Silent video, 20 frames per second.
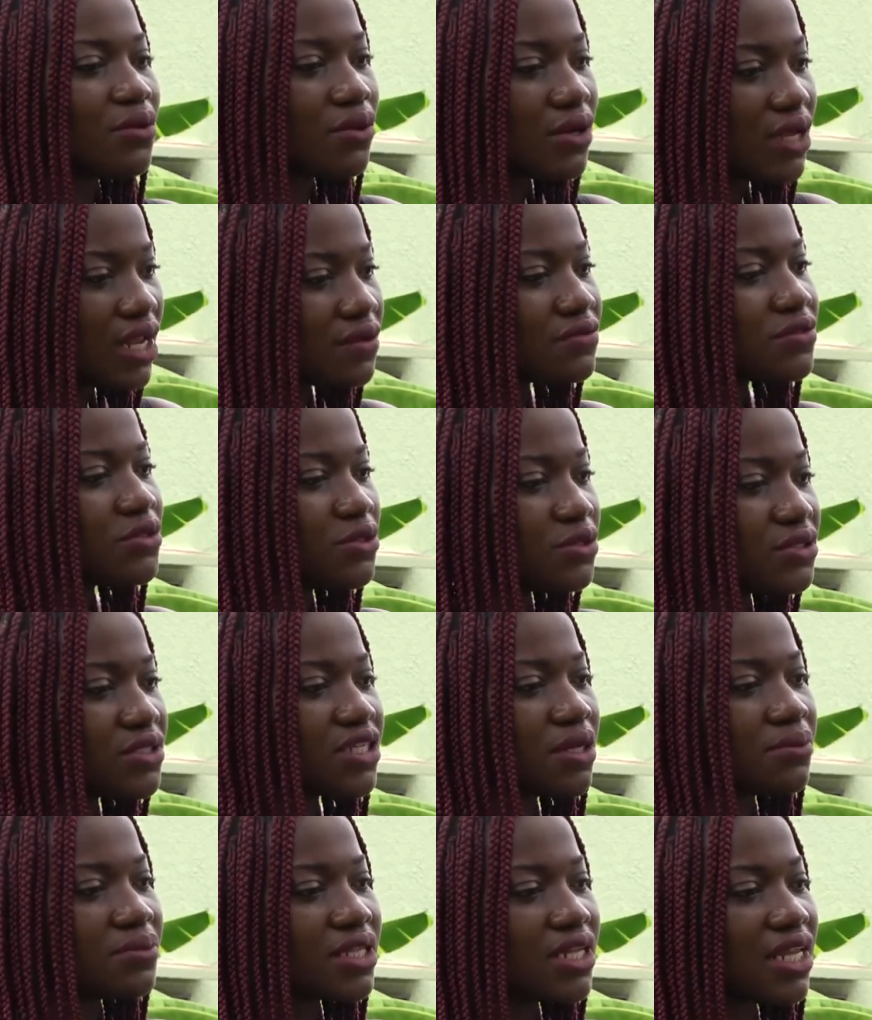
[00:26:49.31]
We love to do
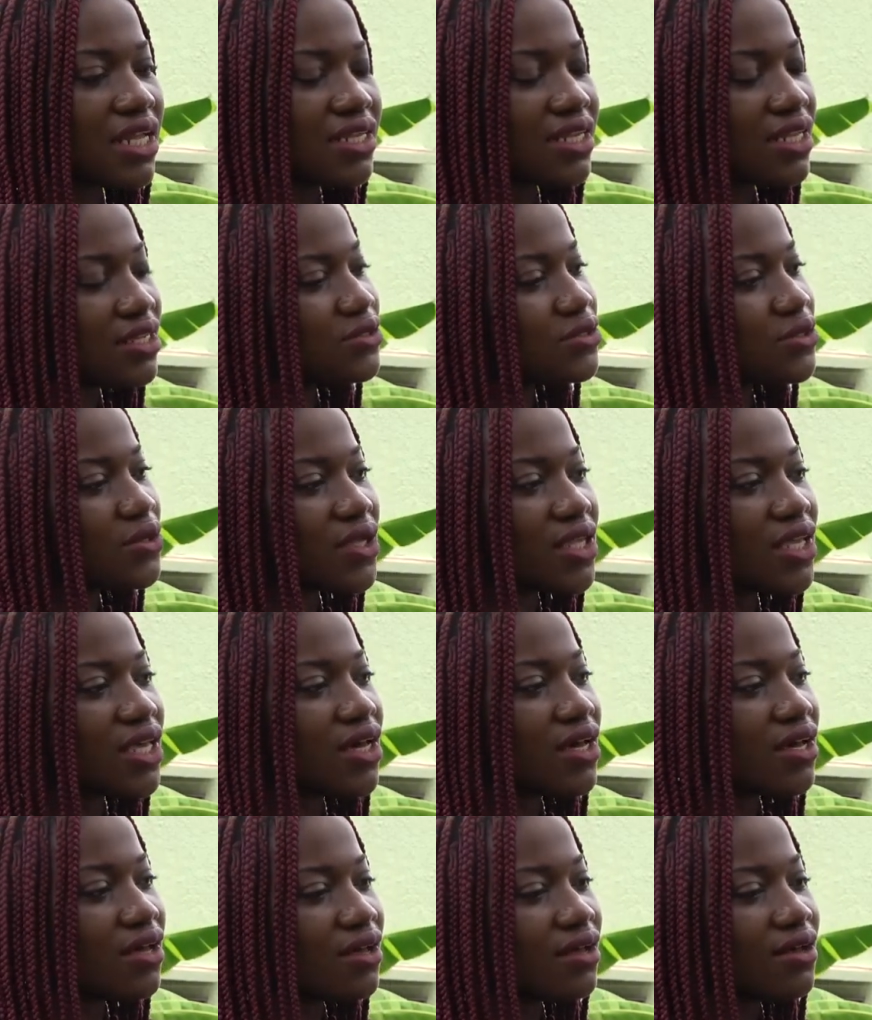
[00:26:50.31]
something like that. So
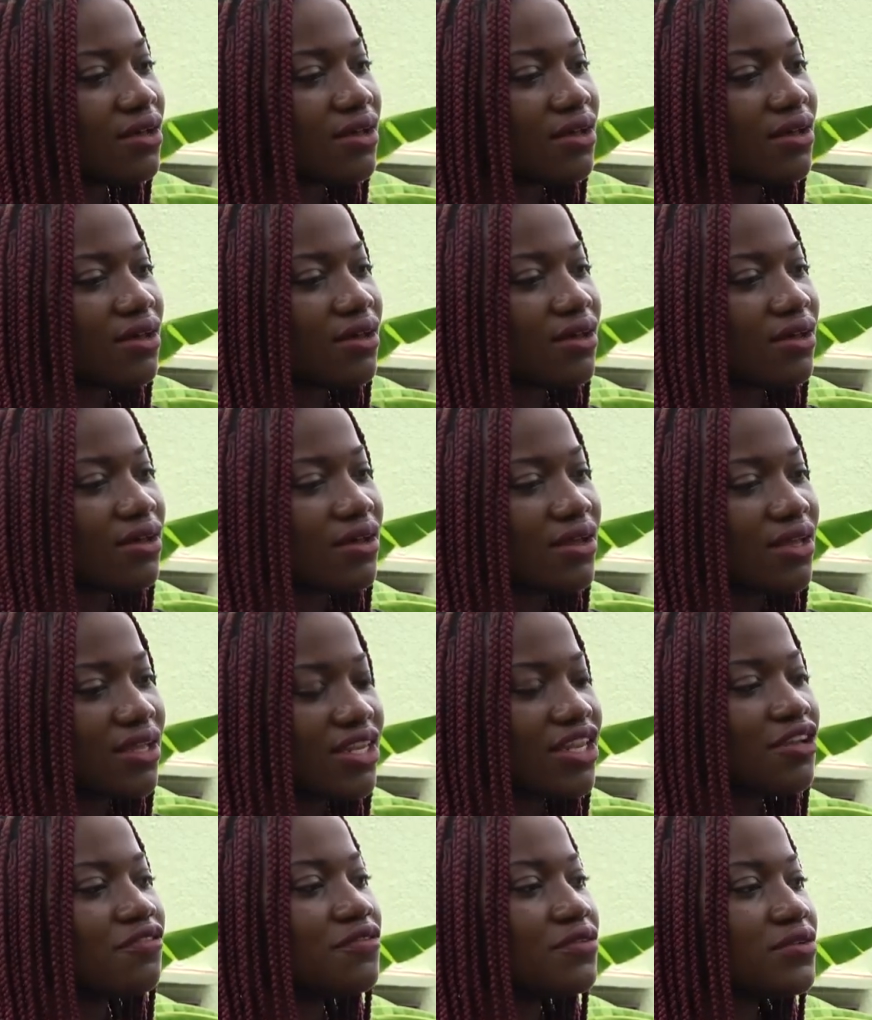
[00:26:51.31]
yeah,
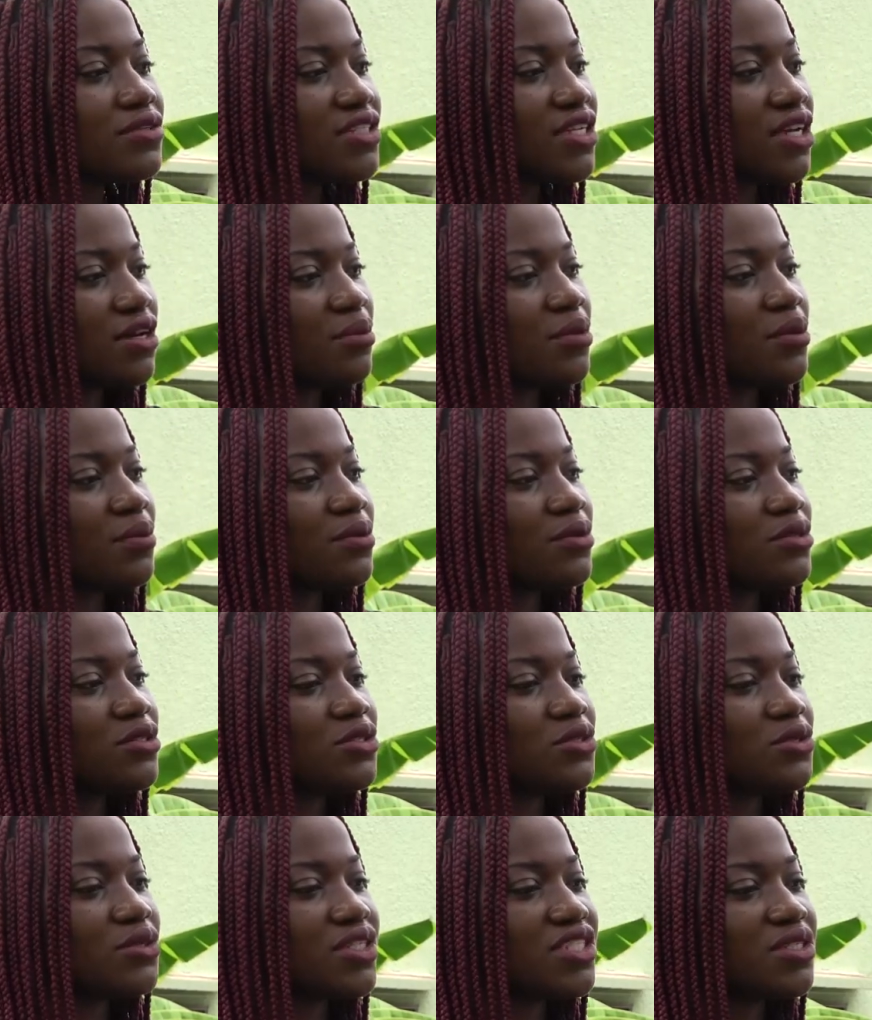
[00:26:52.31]
in the future, people
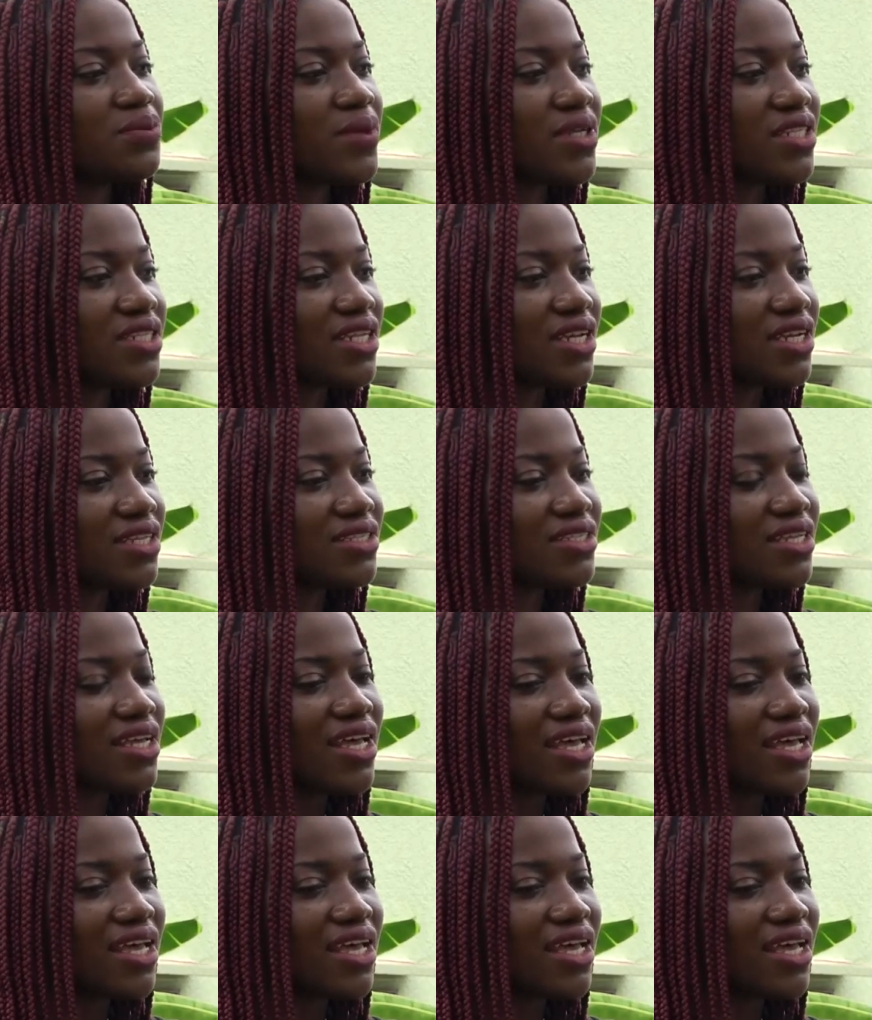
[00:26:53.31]
should expect that.